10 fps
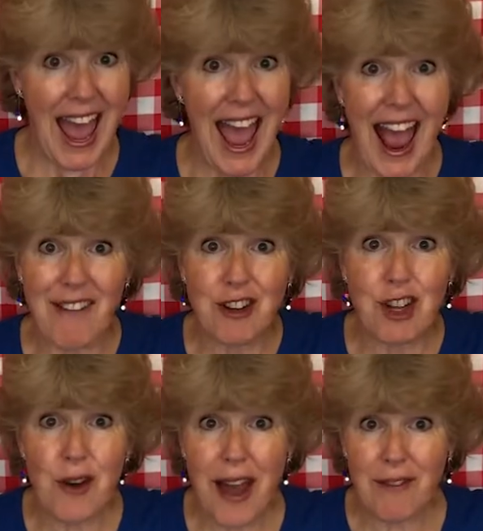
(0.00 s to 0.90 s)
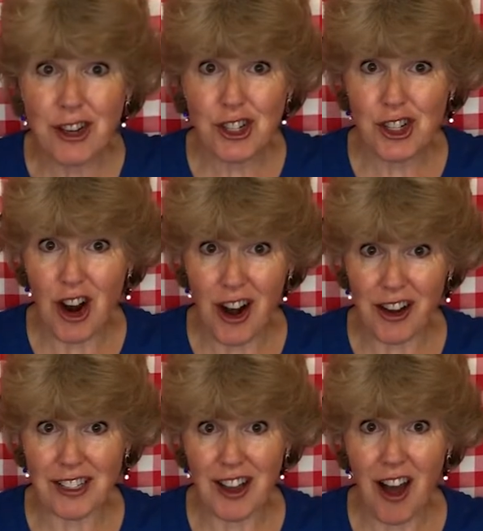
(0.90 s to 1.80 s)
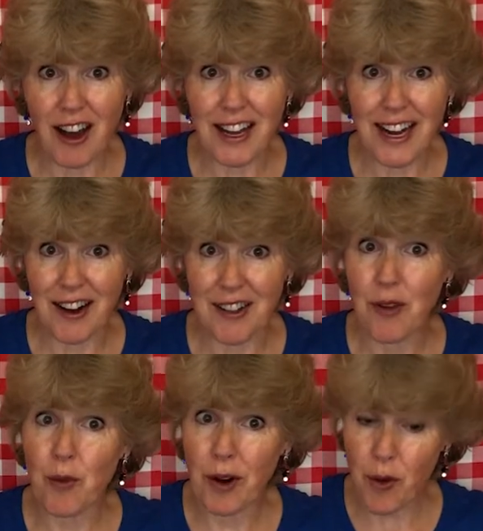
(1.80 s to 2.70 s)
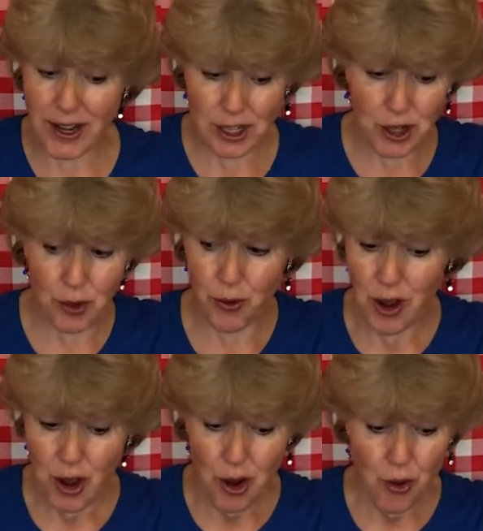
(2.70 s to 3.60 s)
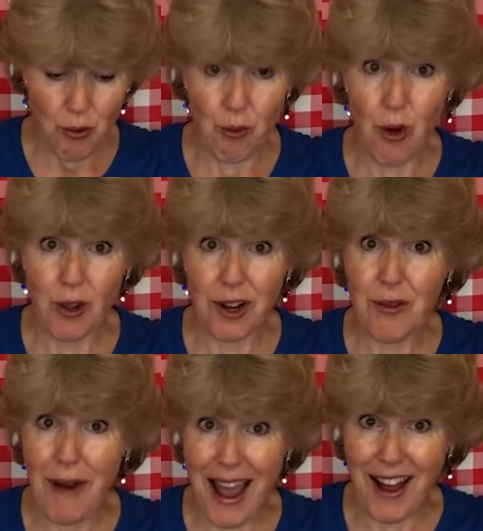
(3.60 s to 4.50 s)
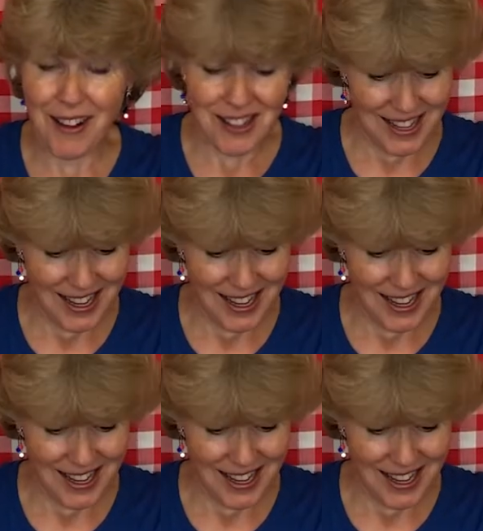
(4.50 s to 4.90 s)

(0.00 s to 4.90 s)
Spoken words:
After you have your stars on here, then we're going to roll it around